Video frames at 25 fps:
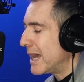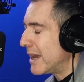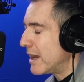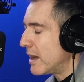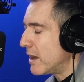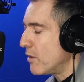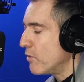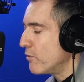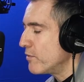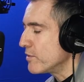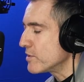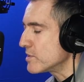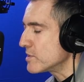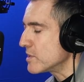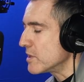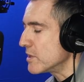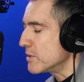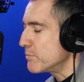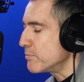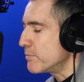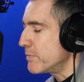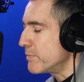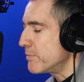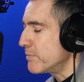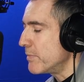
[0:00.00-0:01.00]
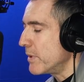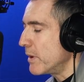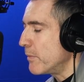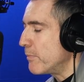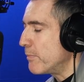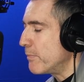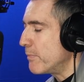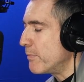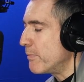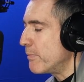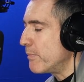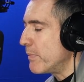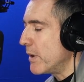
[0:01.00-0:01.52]
Obviously,
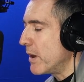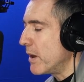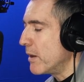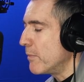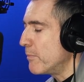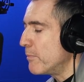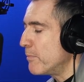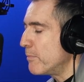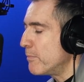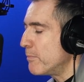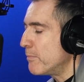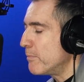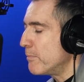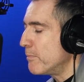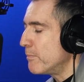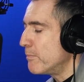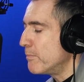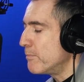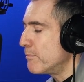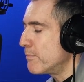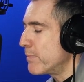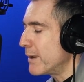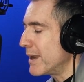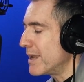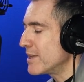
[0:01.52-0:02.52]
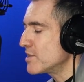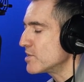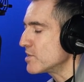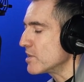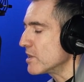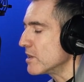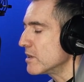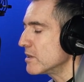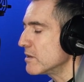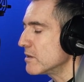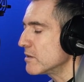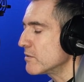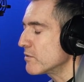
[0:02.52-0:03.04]
a
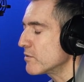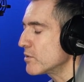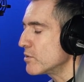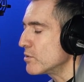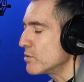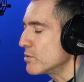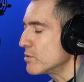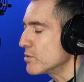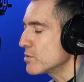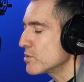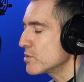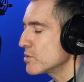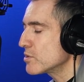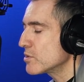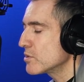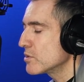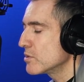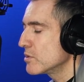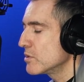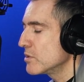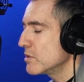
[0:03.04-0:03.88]
blessing, of course.